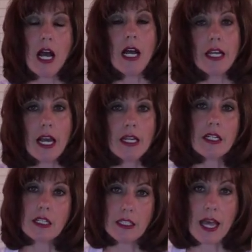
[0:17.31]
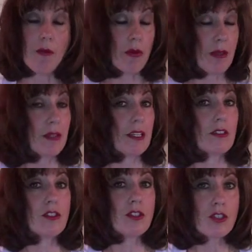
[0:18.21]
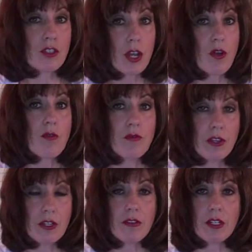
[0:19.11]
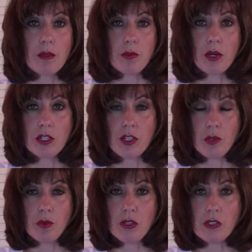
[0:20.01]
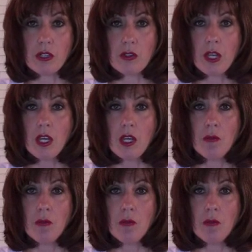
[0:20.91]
on how to collaborate, because it's so very important to your business.